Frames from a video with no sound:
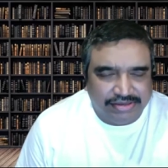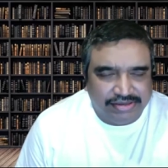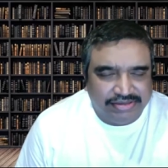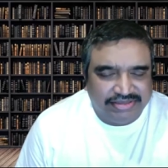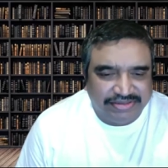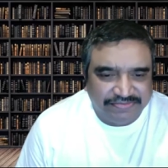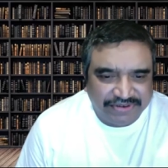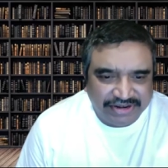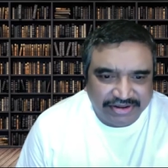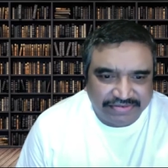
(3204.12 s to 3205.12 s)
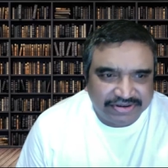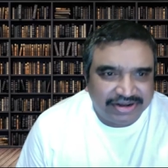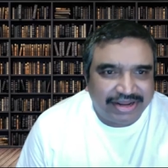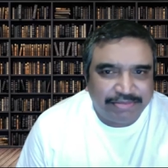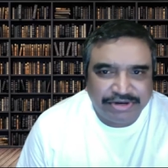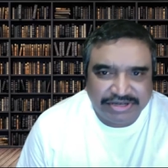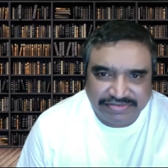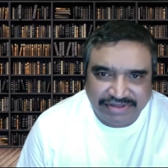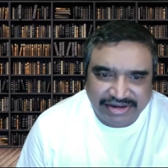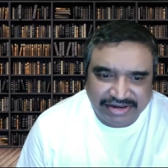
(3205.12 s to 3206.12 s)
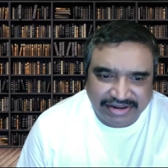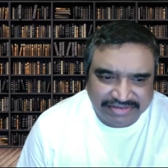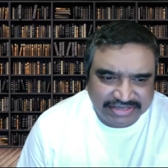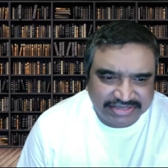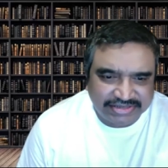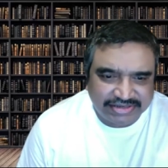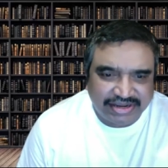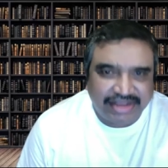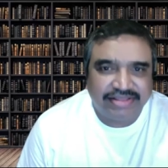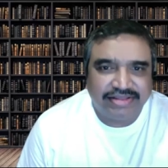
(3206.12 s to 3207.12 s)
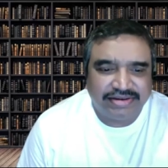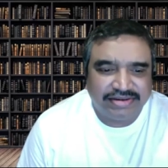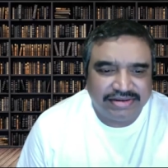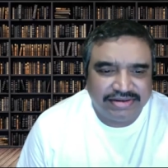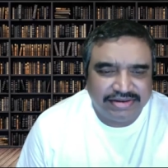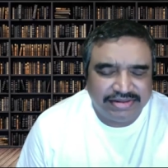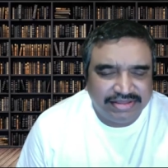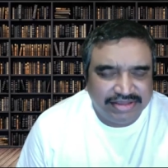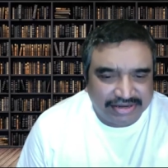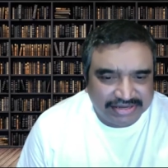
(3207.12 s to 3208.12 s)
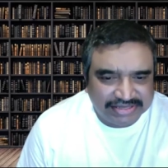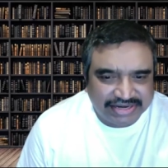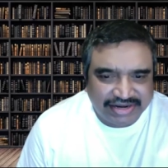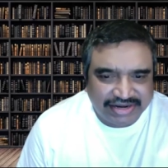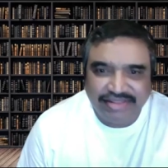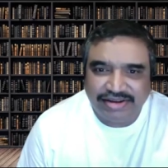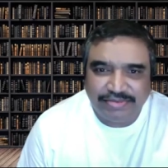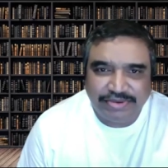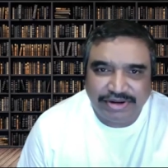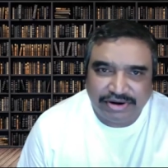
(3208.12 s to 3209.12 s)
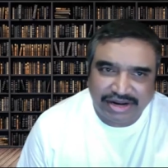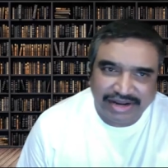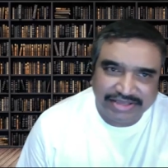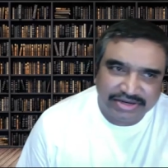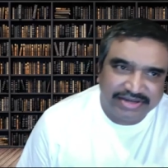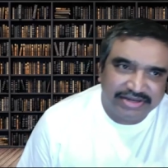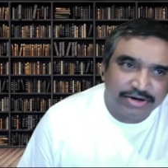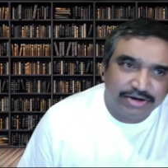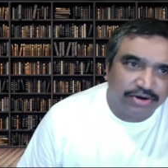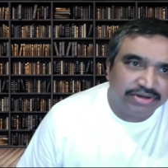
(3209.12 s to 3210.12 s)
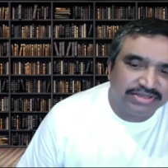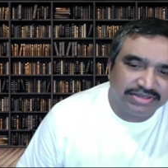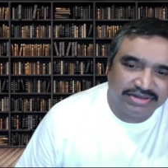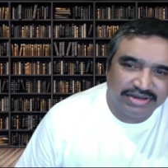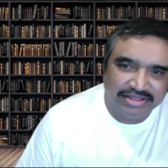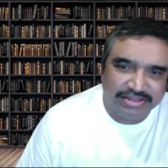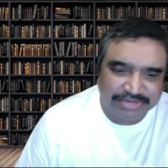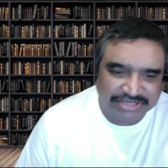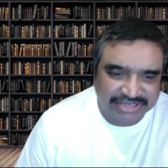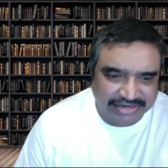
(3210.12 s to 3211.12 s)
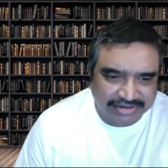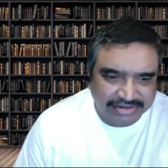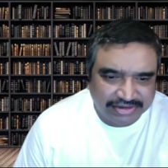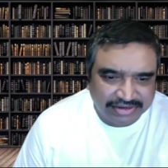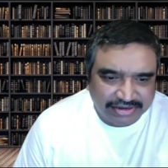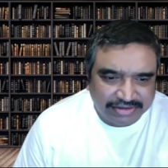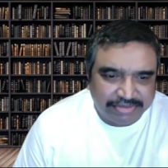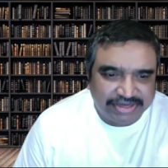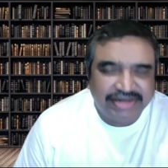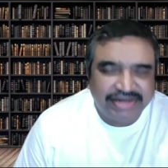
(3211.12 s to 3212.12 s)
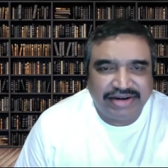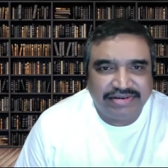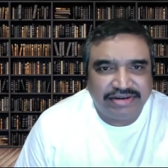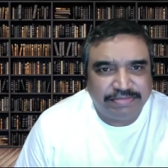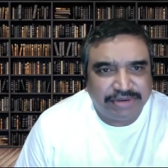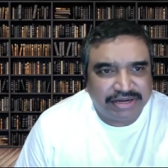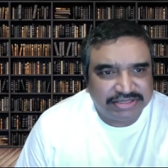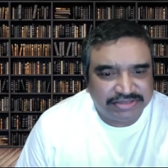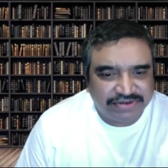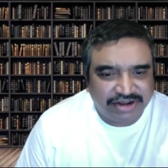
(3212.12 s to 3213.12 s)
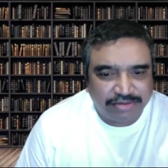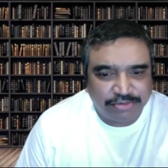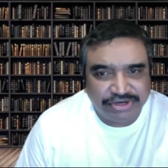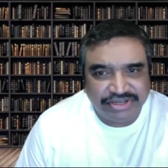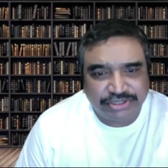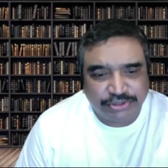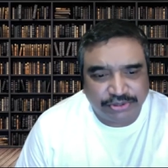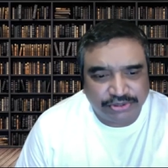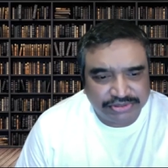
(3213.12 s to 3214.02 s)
symphony of collaborative endeavors, and the understanding that we are not isolated cogs in the machine, but integral parts of a harmonious whole.